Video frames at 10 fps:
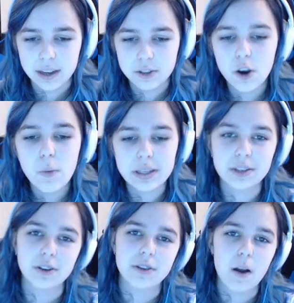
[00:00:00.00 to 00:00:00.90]
two
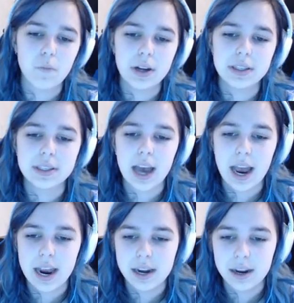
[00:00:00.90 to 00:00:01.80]
whiskers on one
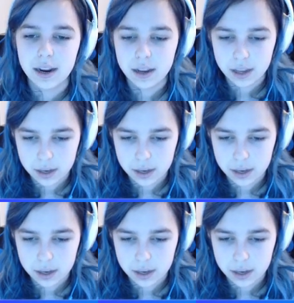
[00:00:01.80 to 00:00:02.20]
side. And